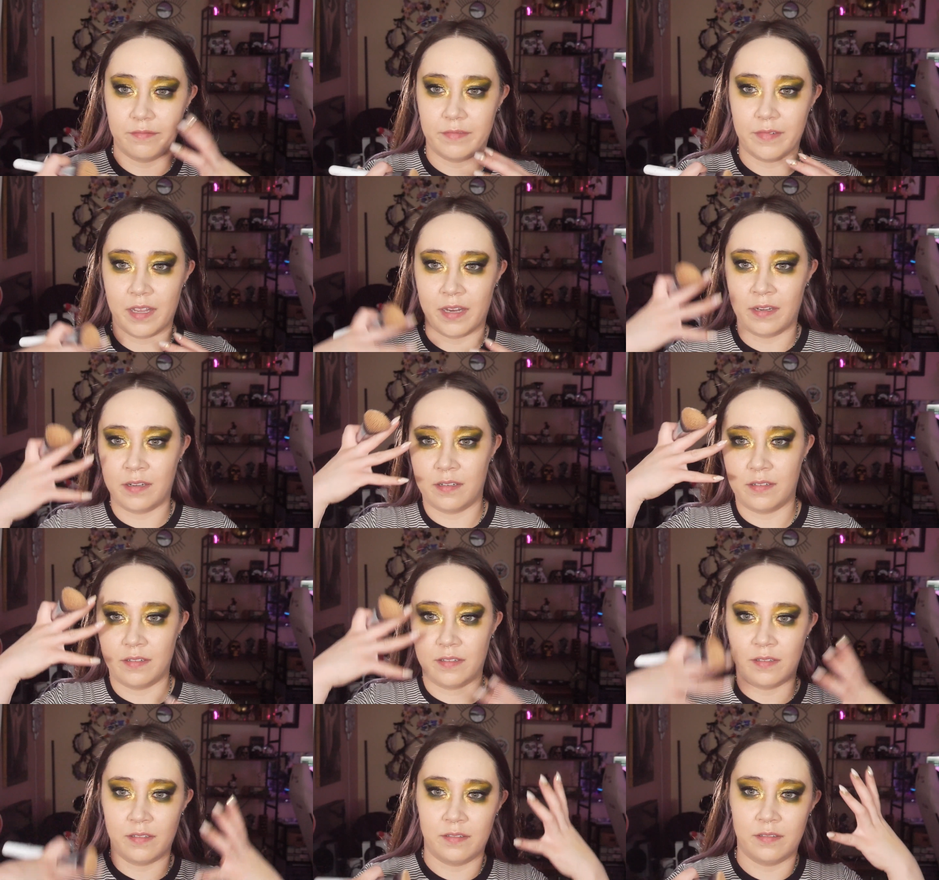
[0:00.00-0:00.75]

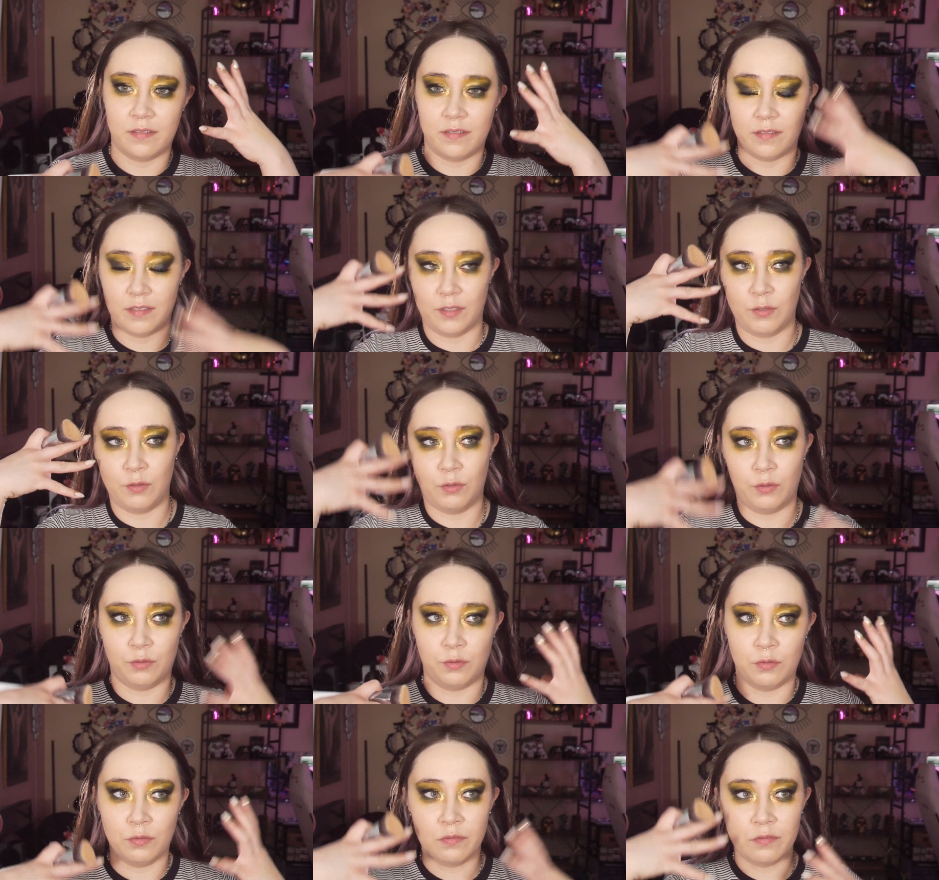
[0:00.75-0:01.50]
and
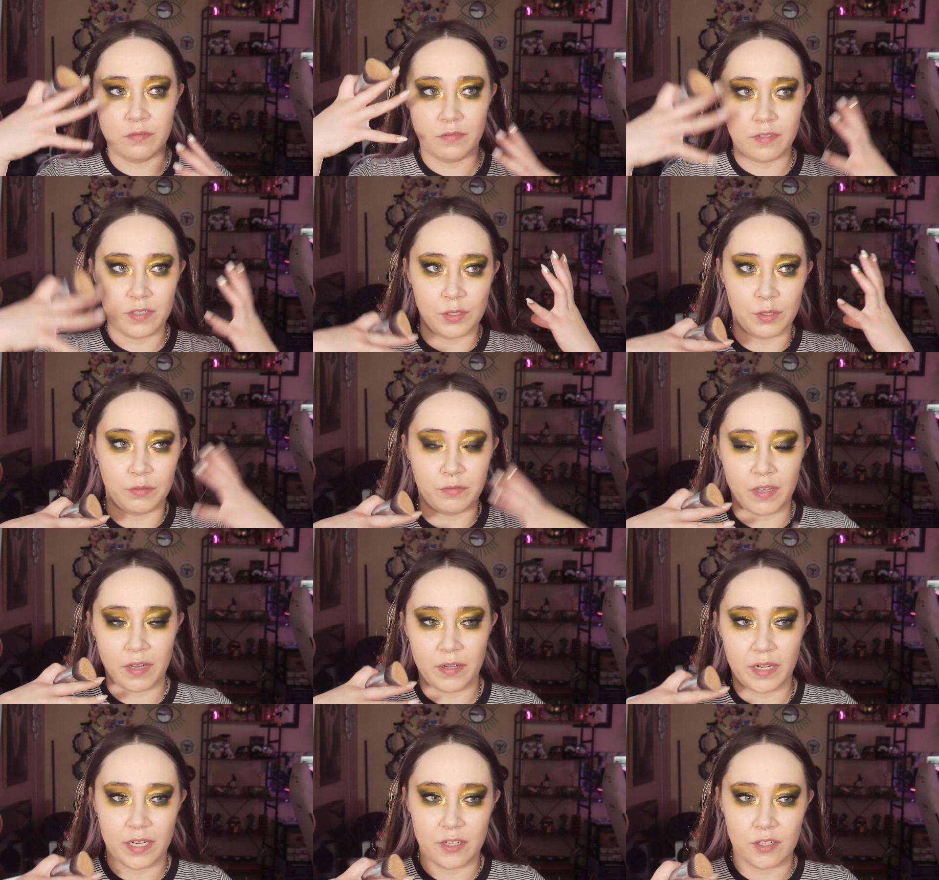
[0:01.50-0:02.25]
you do
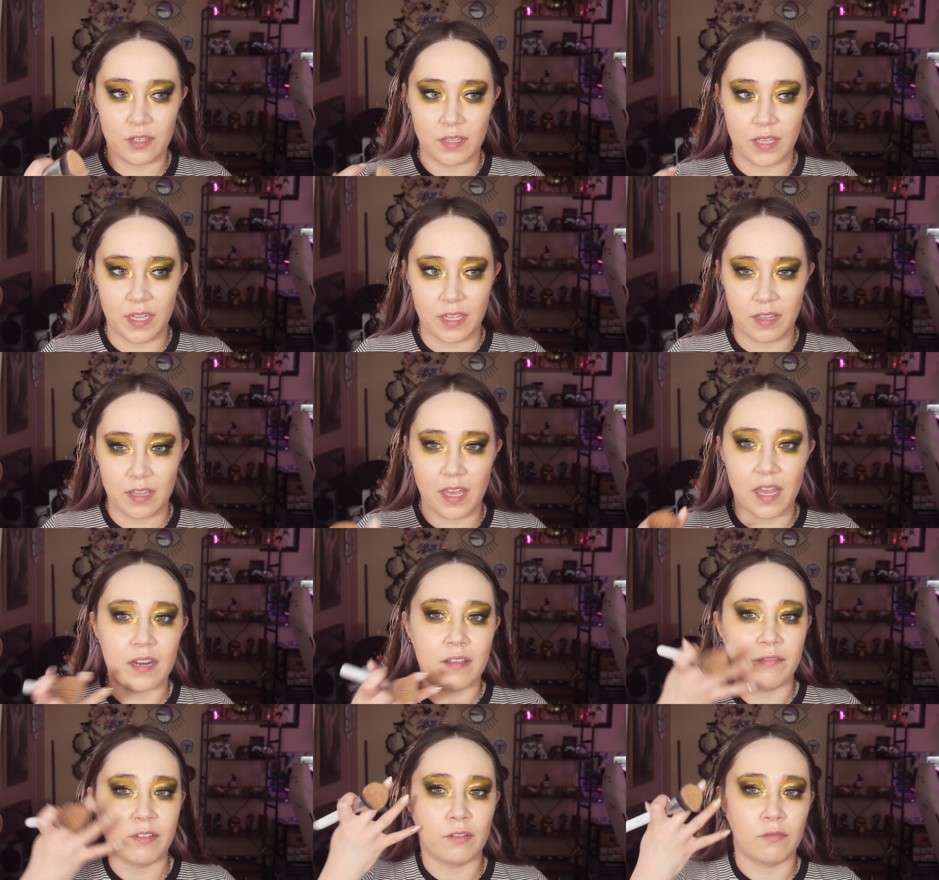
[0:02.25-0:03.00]
foundation like
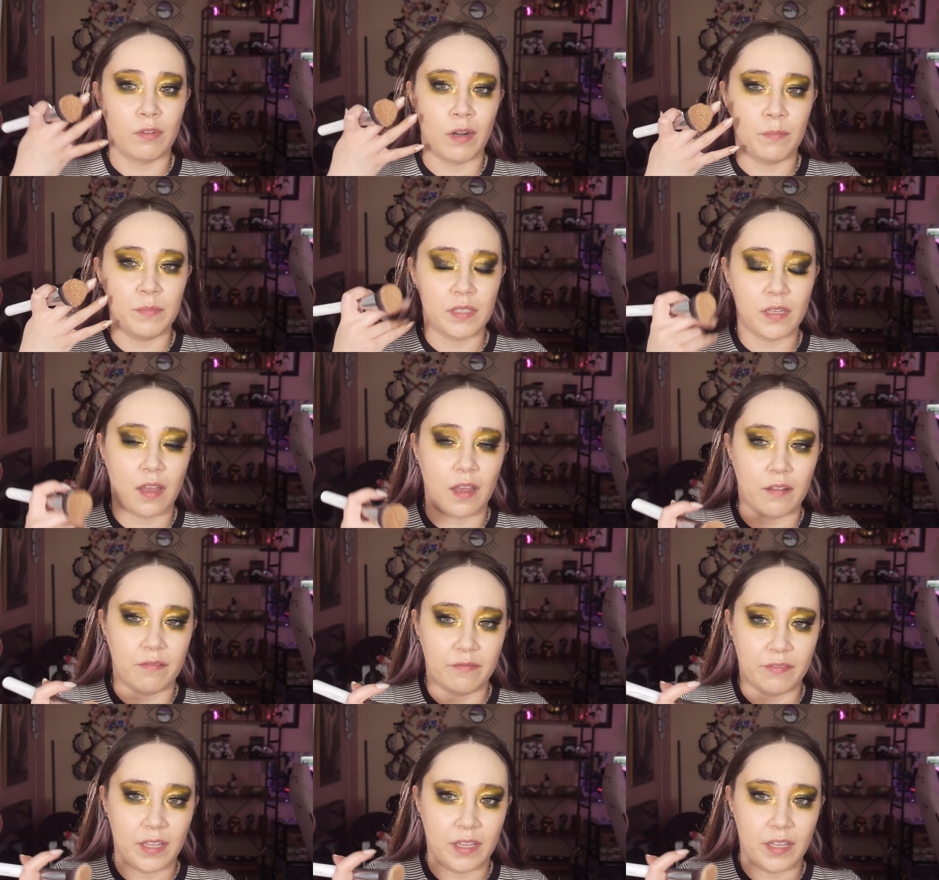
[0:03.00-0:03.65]
that, if it rubs off,